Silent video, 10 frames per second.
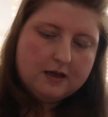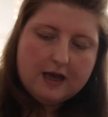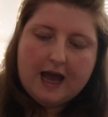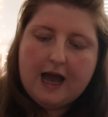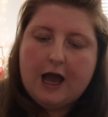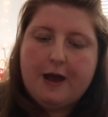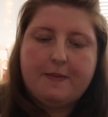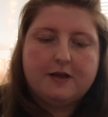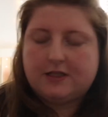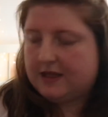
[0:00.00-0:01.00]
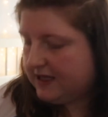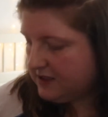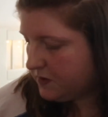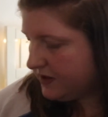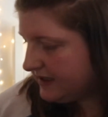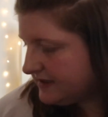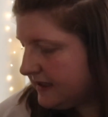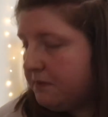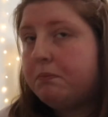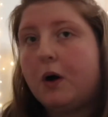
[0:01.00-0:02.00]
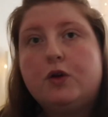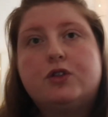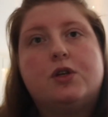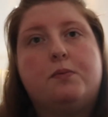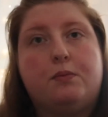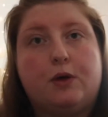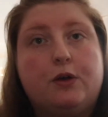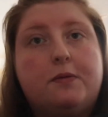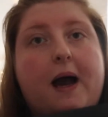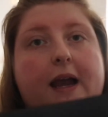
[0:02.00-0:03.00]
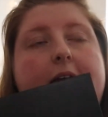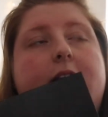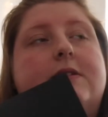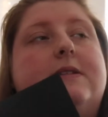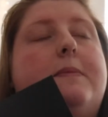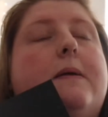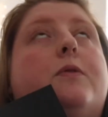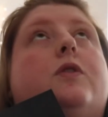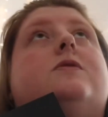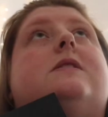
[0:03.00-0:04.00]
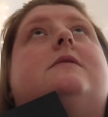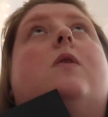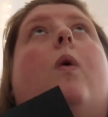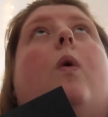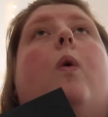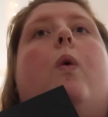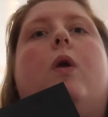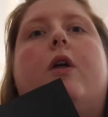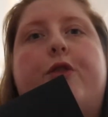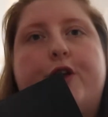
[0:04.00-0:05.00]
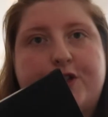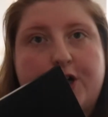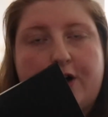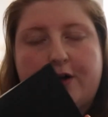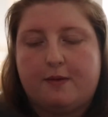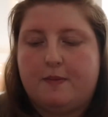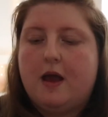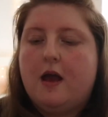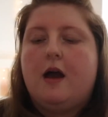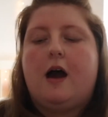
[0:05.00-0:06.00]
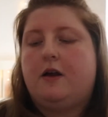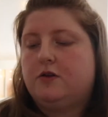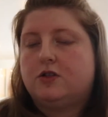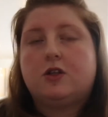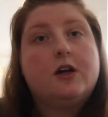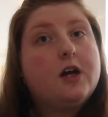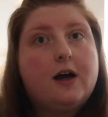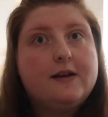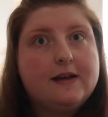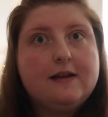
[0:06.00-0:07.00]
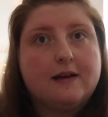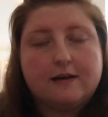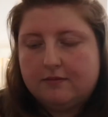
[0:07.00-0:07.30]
So this one is the Boss Mood palette, and I see people use this all the time, and I was just like, I need it.